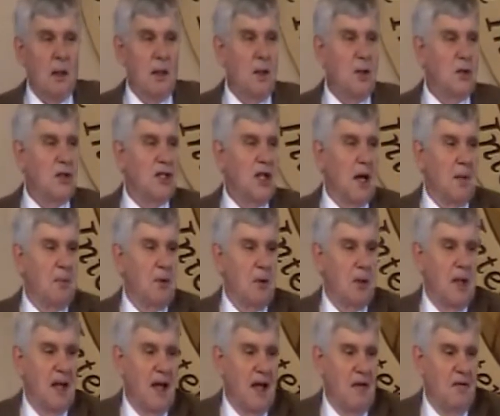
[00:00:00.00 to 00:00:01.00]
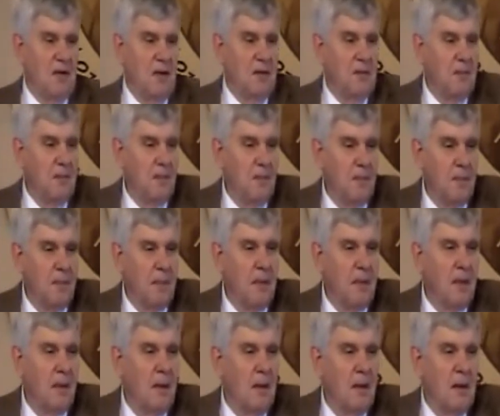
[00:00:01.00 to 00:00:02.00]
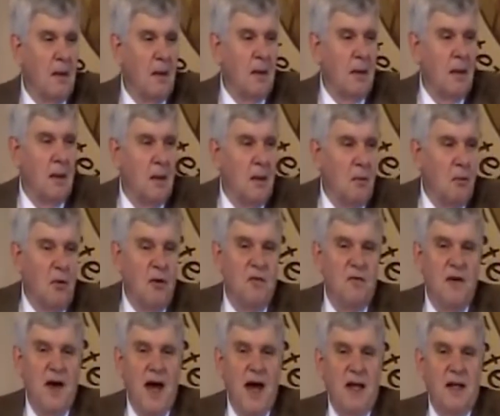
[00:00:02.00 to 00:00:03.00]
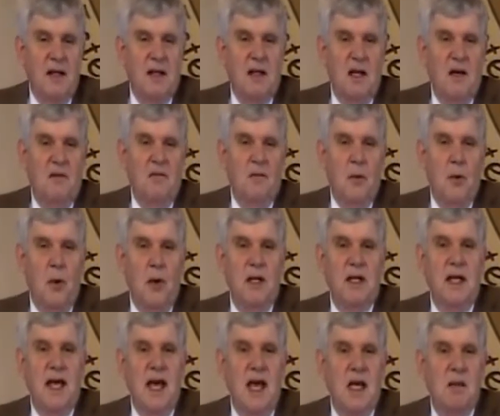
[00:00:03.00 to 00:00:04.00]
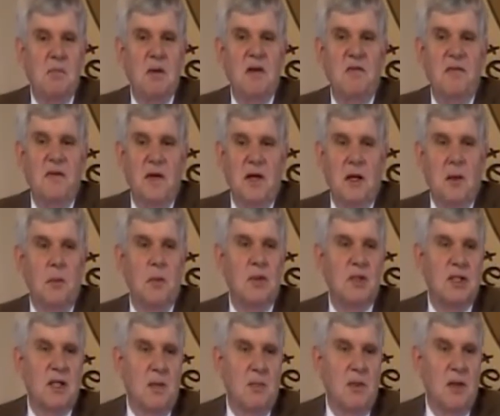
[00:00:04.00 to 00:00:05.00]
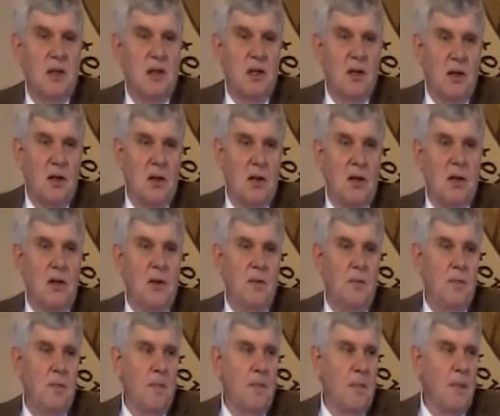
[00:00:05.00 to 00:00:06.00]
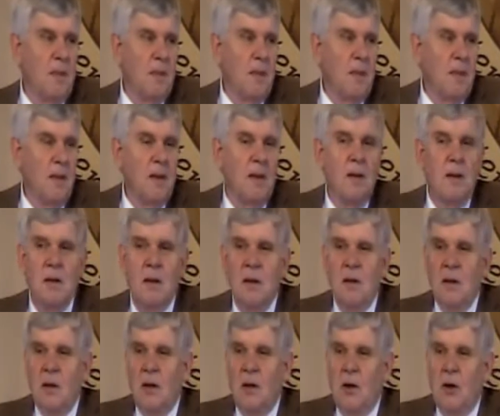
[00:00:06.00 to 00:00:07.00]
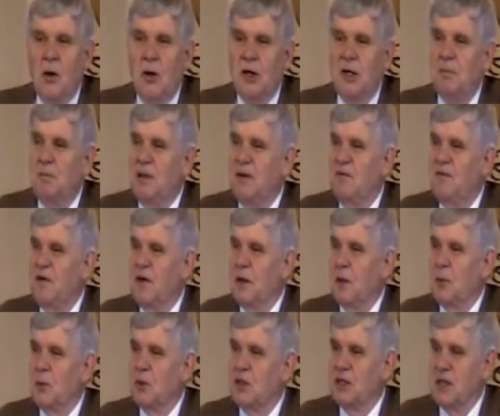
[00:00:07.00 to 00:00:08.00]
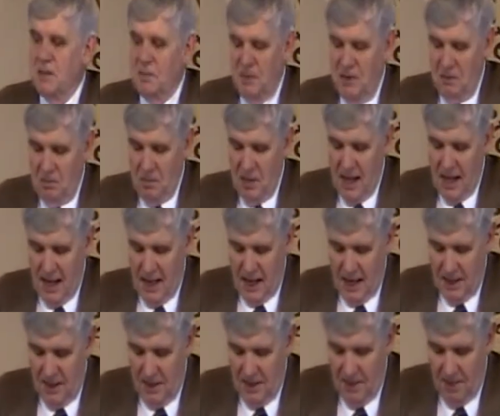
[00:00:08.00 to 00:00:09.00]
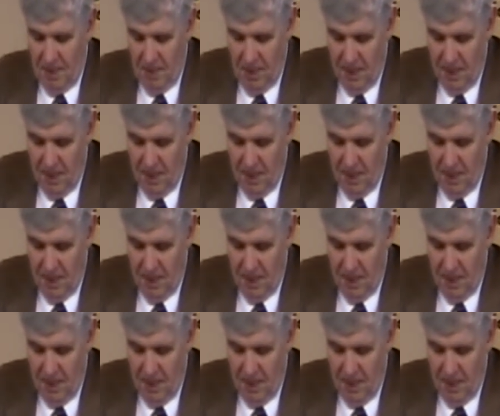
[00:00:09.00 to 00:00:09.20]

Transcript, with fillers: Luke chapter 11, we find that that void can be filled with something good or it can be filled with something bad.